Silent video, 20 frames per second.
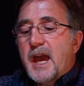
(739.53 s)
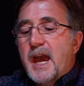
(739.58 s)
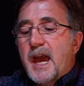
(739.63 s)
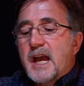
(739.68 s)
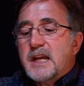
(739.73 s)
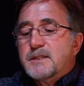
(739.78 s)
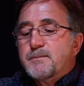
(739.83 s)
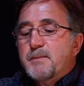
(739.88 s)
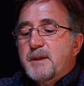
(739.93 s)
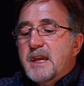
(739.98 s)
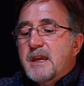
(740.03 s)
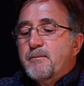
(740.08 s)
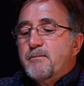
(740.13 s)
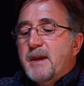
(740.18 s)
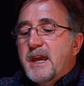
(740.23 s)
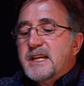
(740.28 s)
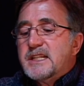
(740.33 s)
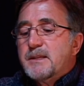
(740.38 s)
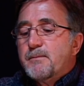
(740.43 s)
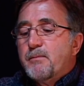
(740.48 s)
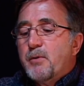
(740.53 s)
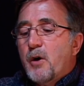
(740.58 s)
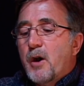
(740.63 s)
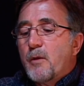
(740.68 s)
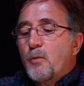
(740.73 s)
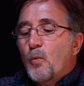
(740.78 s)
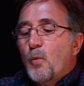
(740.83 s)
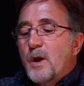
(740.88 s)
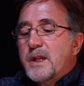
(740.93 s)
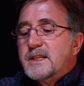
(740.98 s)
as being based
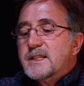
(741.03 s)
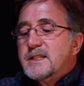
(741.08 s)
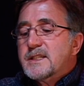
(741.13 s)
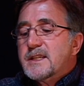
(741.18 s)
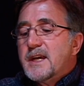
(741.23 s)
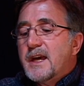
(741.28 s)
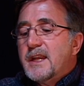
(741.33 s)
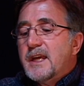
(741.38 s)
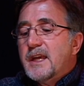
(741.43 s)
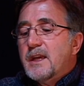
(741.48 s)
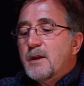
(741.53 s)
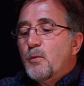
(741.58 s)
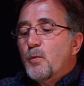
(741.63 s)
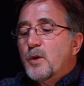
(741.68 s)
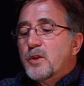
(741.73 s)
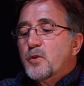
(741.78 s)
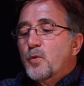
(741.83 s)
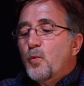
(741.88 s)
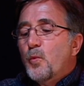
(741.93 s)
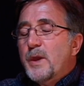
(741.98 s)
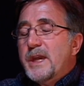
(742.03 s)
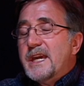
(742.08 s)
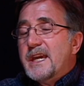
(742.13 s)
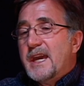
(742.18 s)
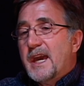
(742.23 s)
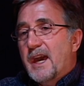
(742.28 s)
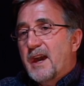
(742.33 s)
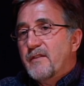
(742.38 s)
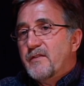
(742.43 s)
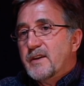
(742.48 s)
upon one study with
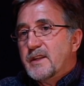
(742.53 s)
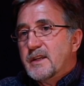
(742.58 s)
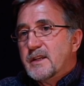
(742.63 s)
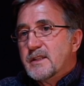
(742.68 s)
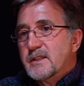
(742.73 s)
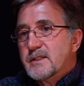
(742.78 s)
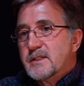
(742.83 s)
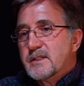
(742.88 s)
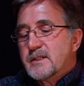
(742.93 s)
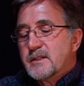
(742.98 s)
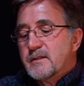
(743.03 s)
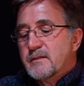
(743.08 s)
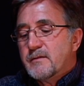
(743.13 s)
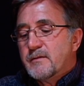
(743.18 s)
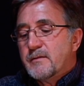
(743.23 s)
weak evidence.